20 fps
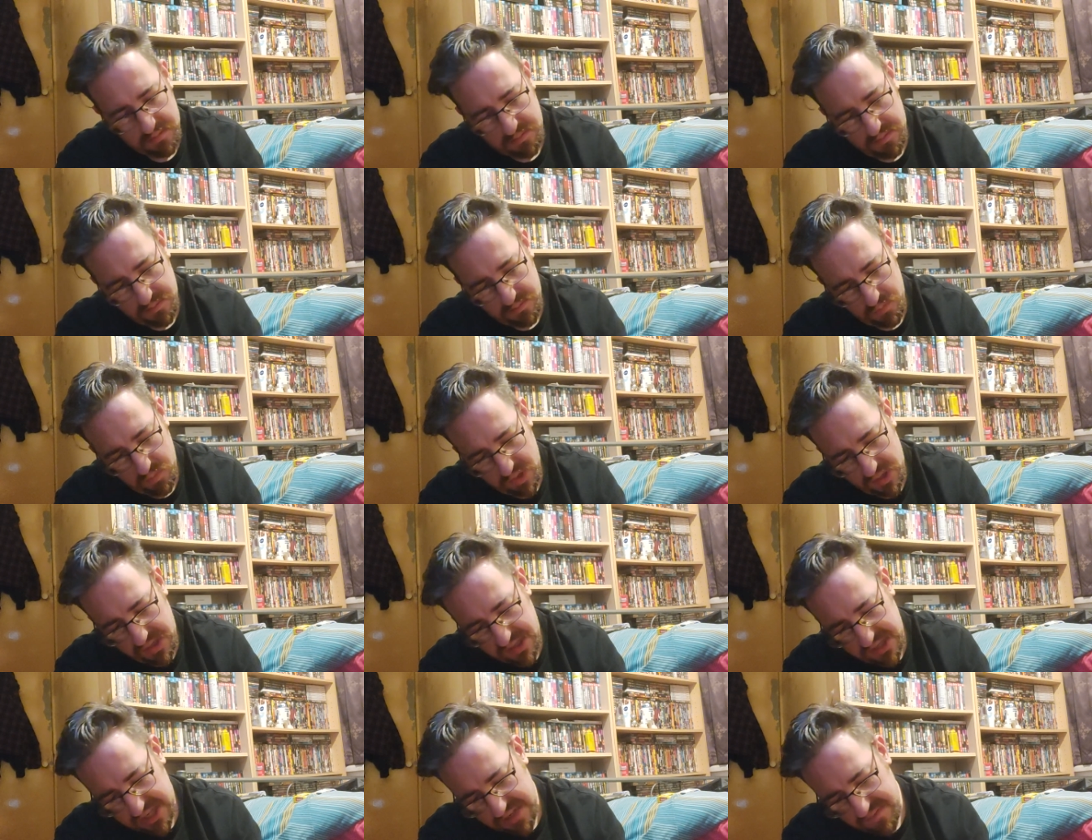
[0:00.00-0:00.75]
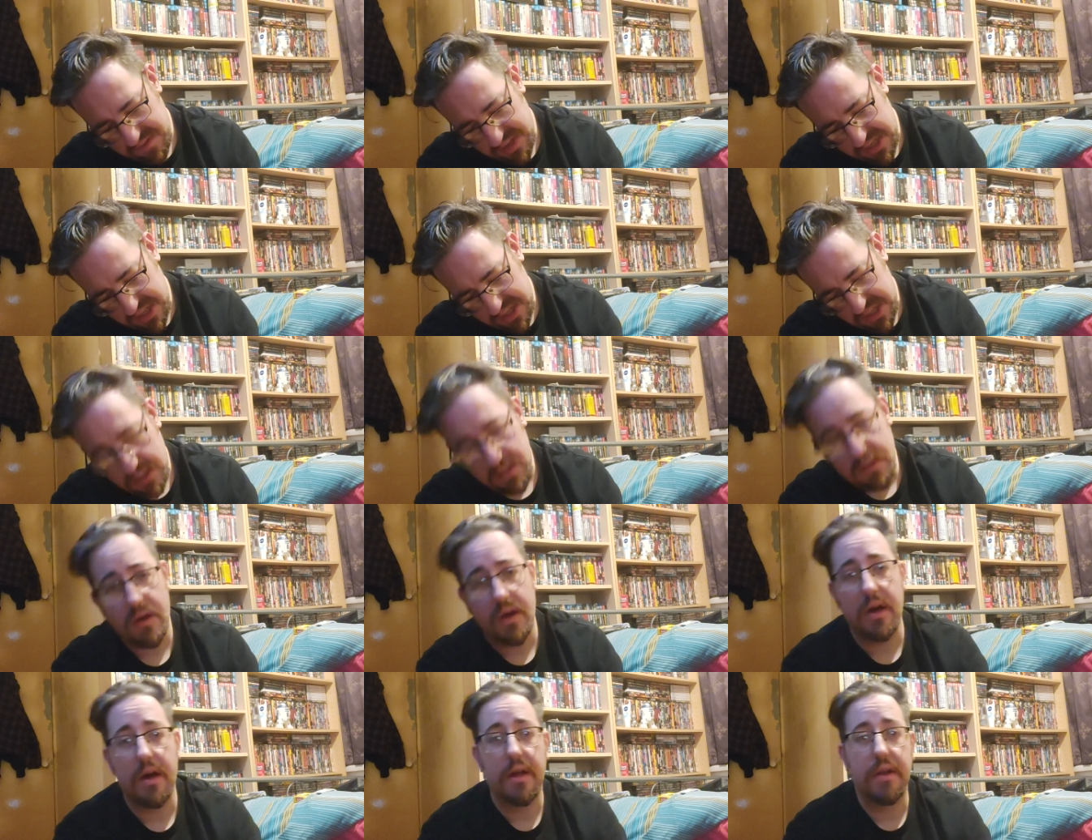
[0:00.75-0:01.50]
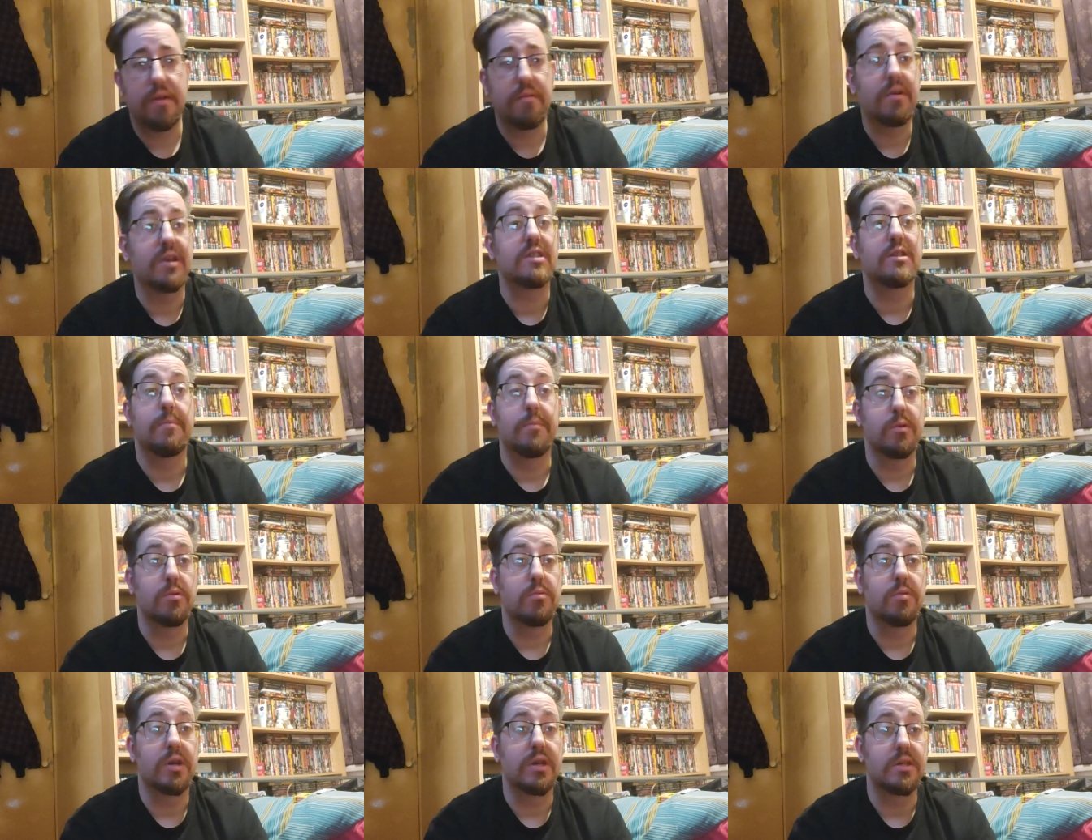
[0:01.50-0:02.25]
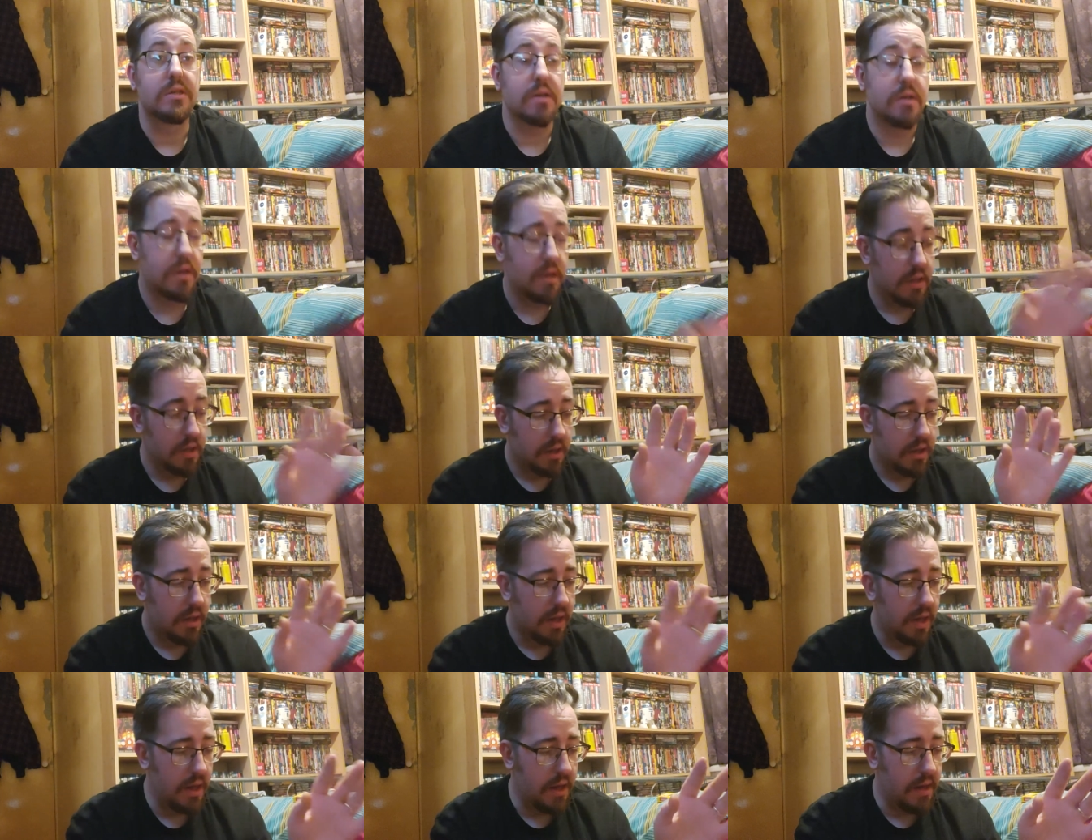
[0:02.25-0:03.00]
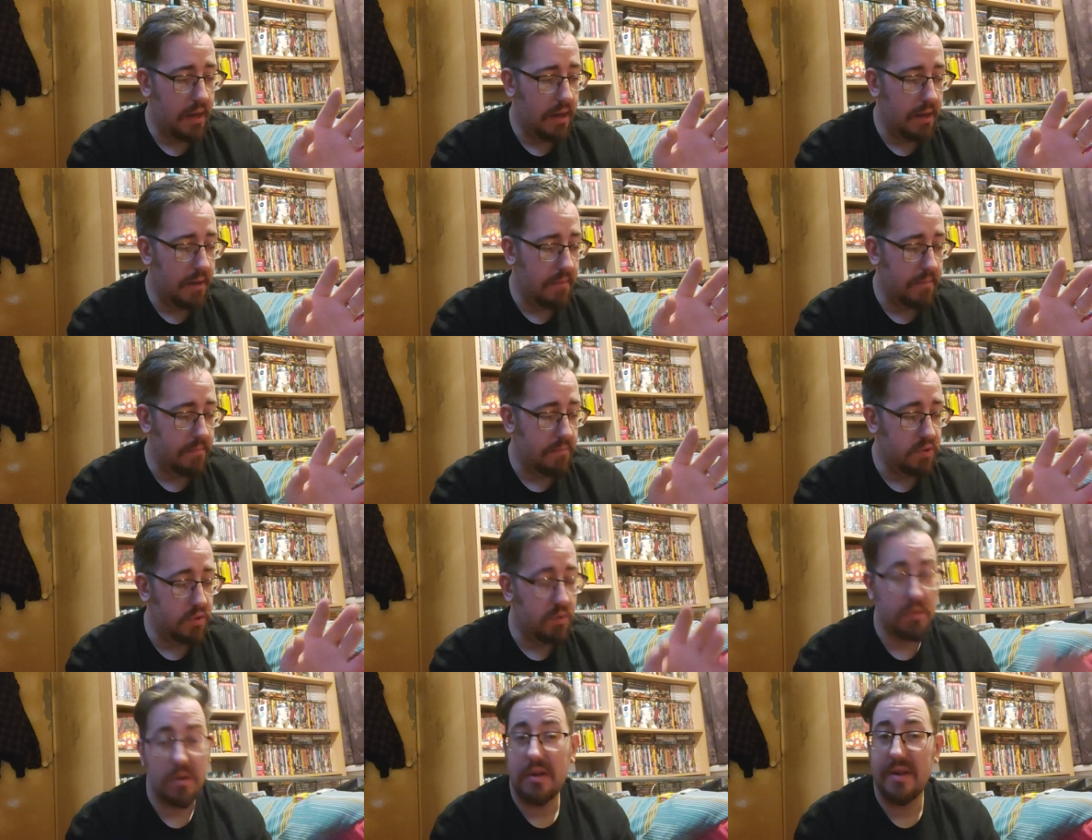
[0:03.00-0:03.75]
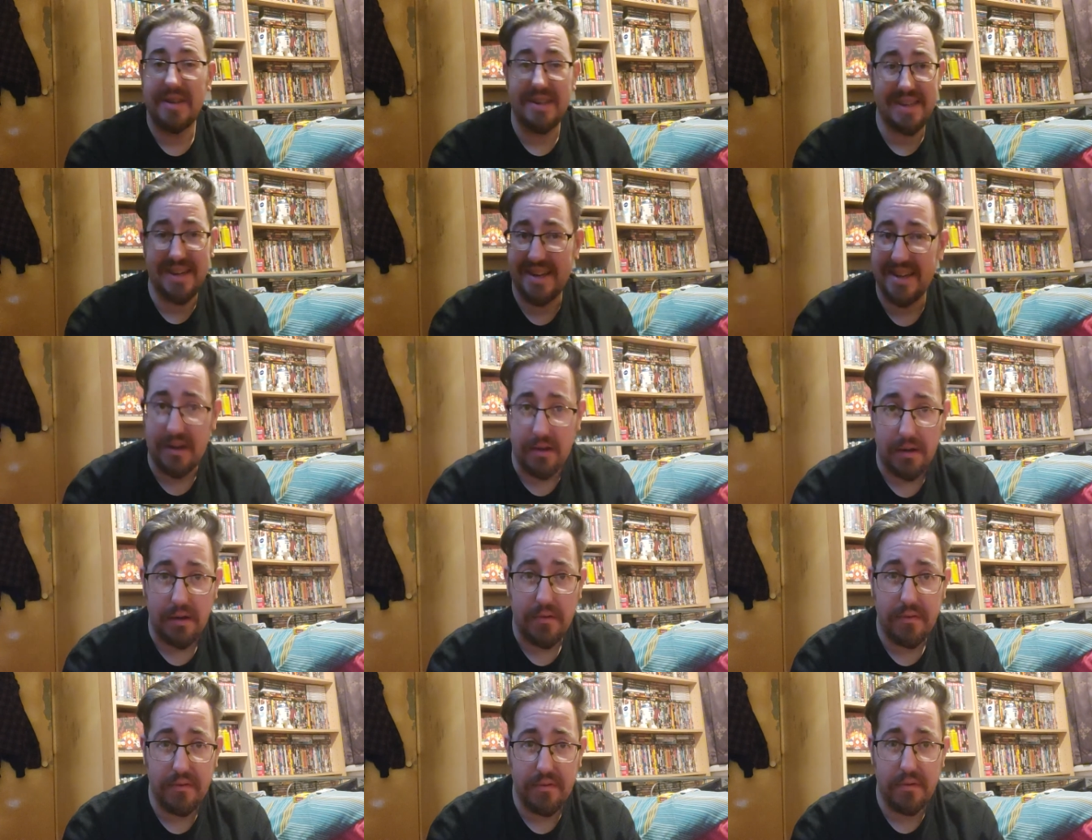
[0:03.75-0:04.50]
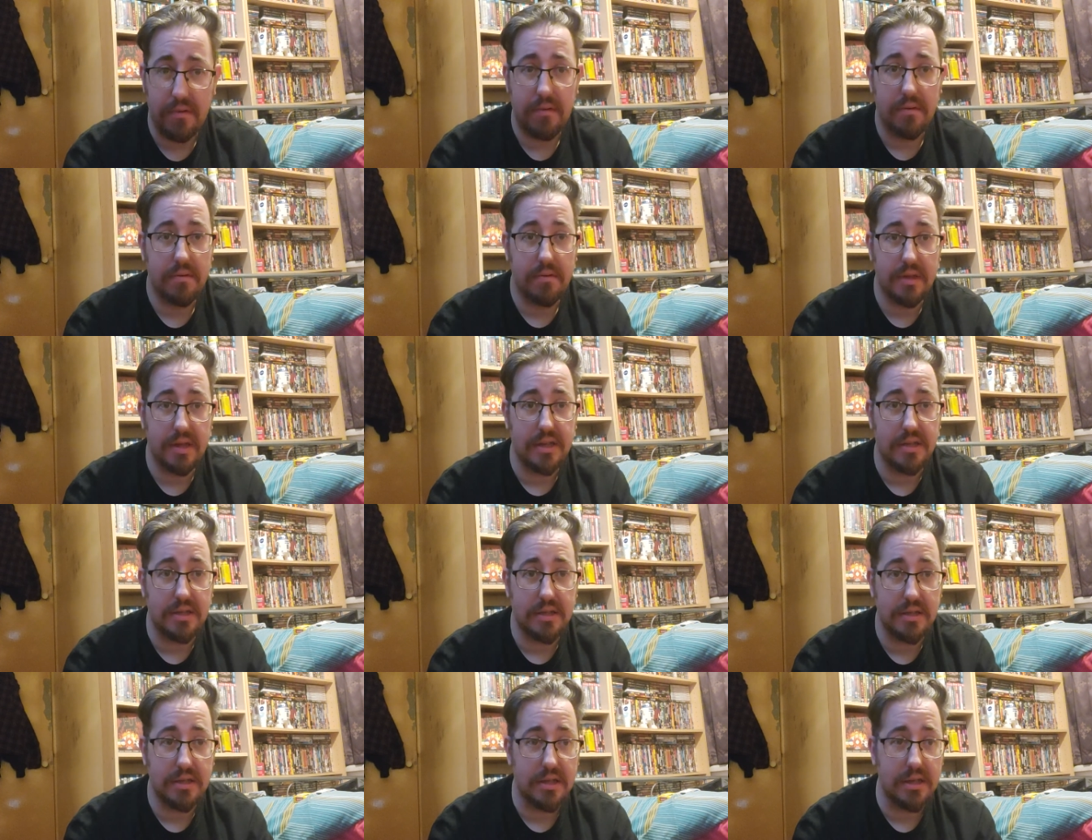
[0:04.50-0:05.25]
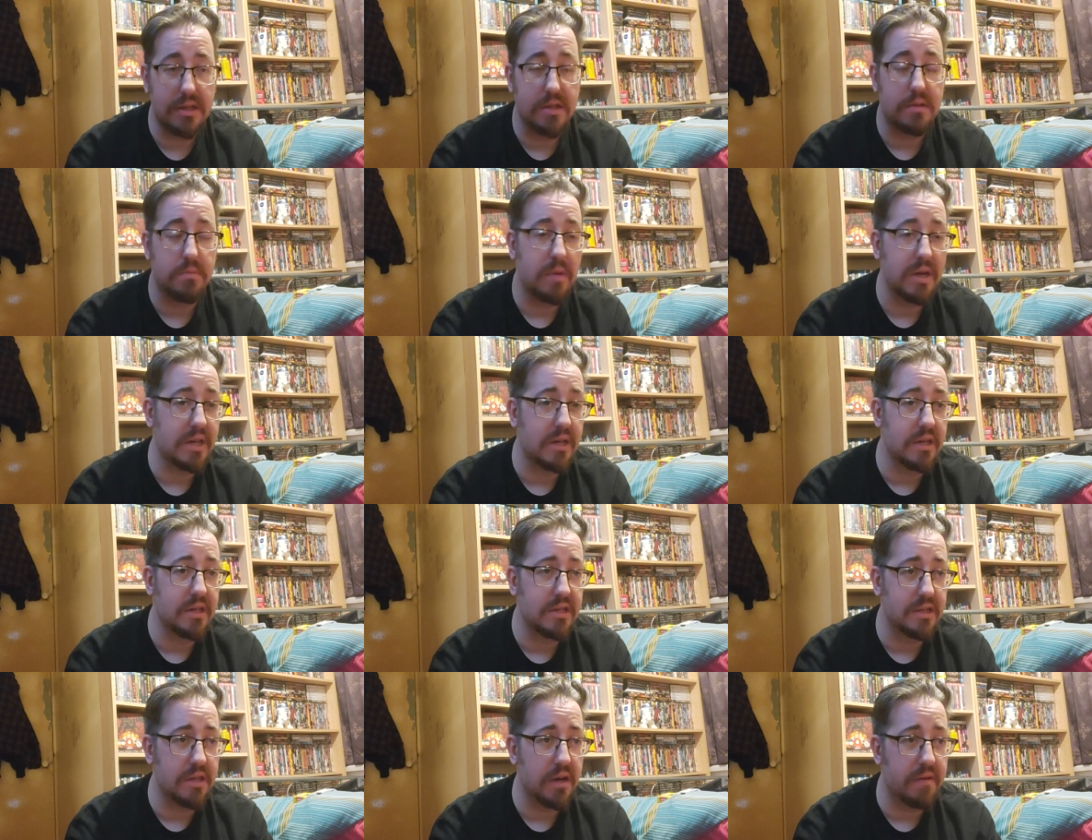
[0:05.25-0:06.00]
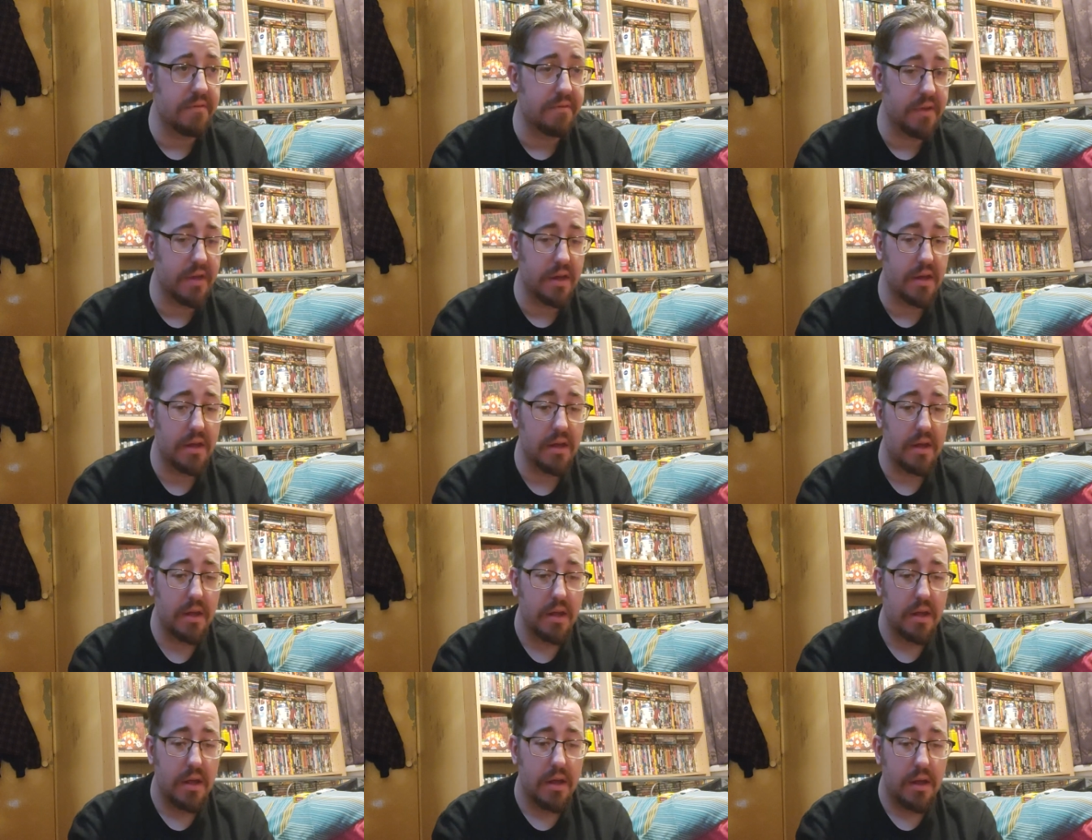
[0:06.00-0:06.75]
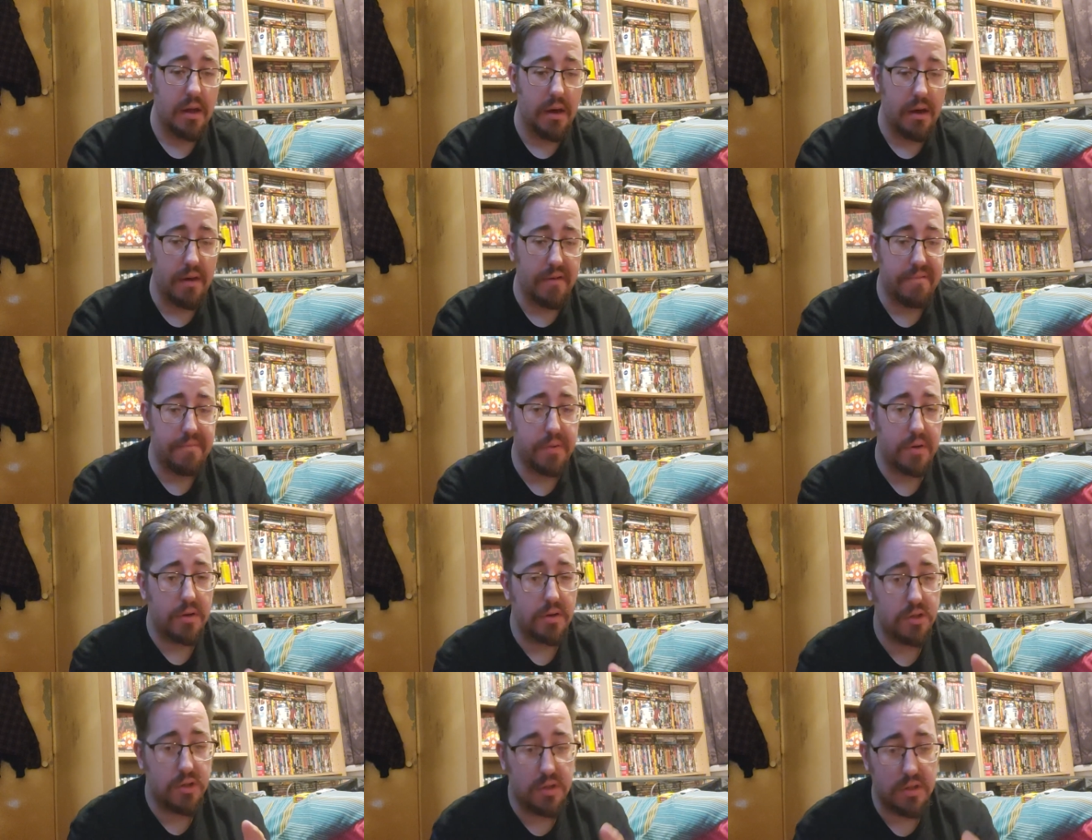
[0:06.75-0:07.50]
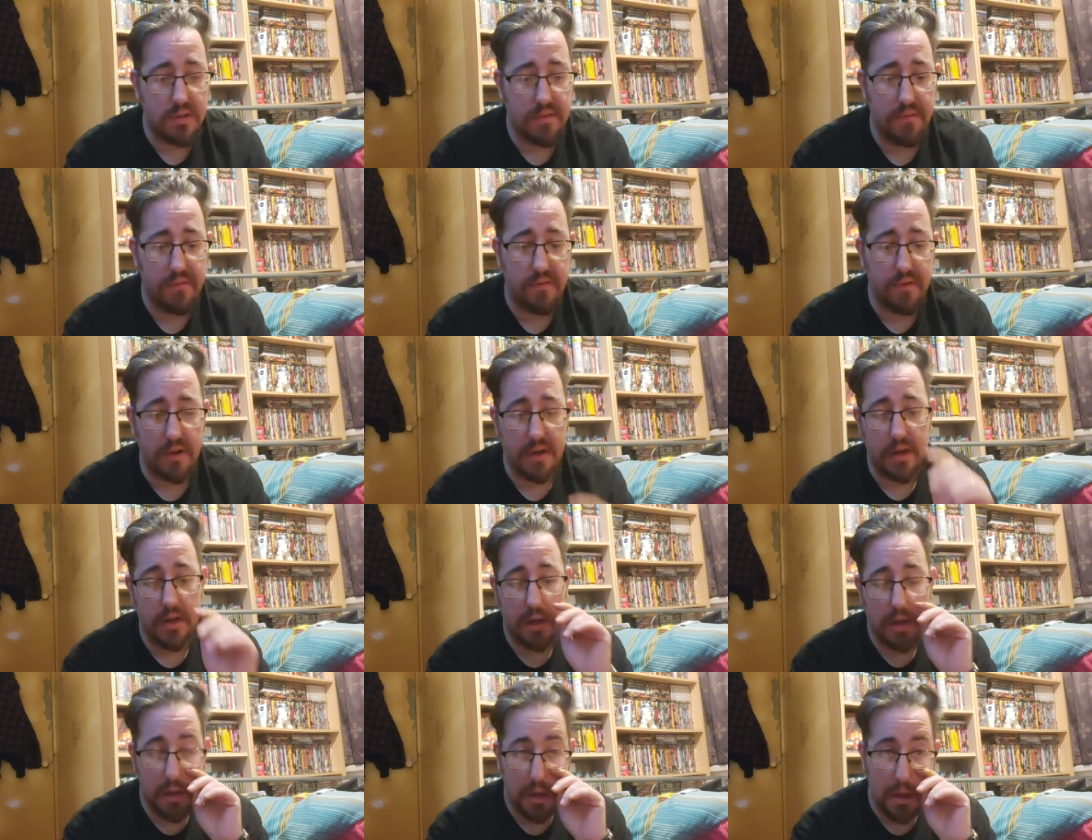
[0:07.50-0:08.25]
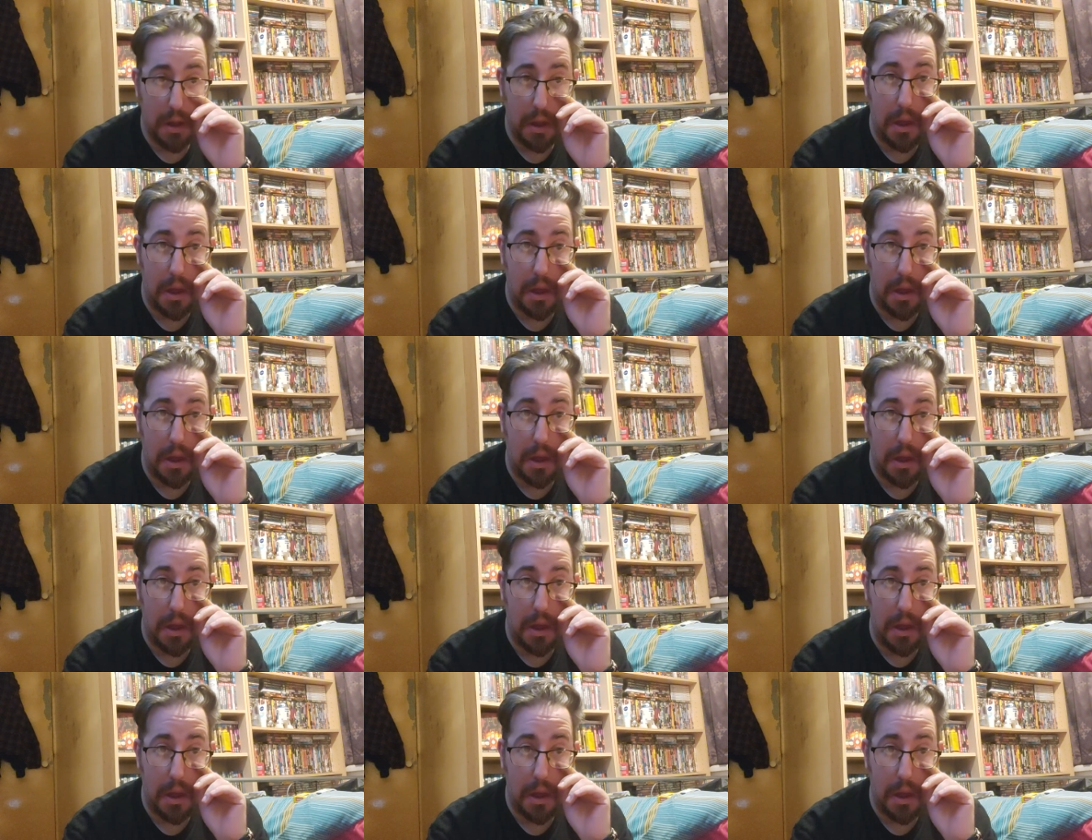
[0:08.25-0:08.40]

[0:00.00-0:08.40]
one DVD and the rest are Blu-rays. So I'm going to kick it off. This is mainly stuff that I've purchased via